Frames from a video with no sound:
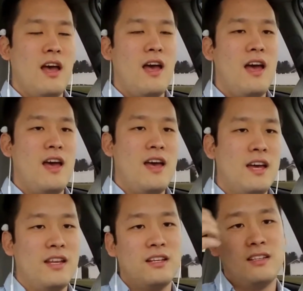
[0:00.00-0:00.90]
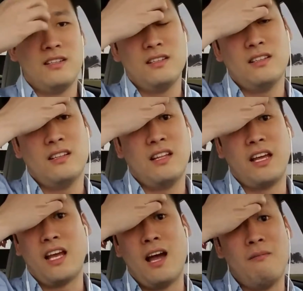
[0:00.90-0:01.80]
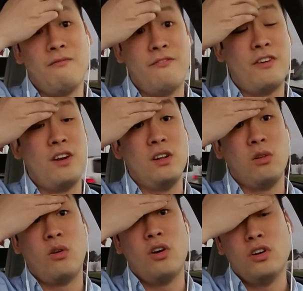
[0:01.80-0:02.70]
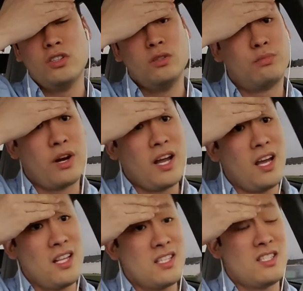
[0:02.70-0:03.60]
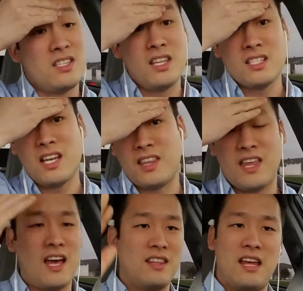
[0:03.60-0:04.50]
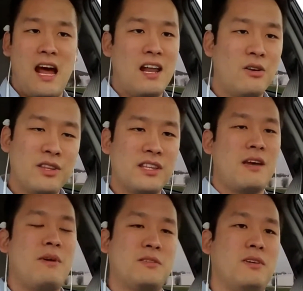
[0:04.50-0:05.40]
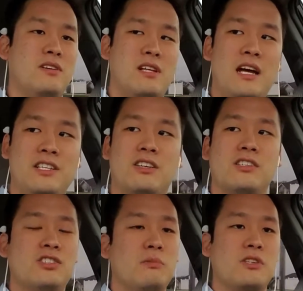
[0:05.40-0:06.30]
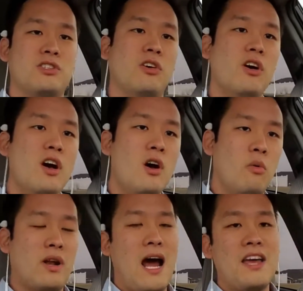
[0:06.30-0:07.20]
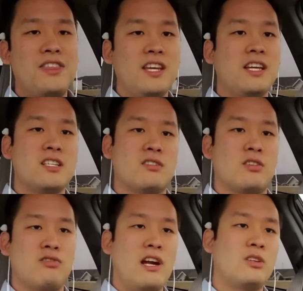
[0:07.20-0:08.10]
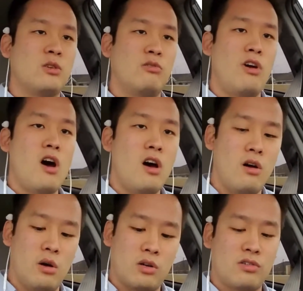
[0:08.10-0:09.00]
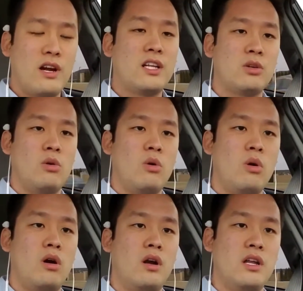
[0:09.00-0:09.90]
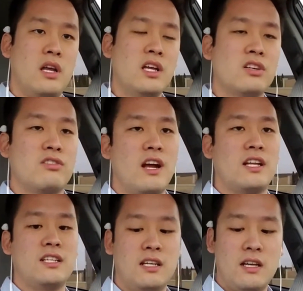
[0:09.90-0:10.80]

and like I'm very loyal to brands and things like that. I don't think that makes me an ideal consumer. So what I think is correct or incorrect,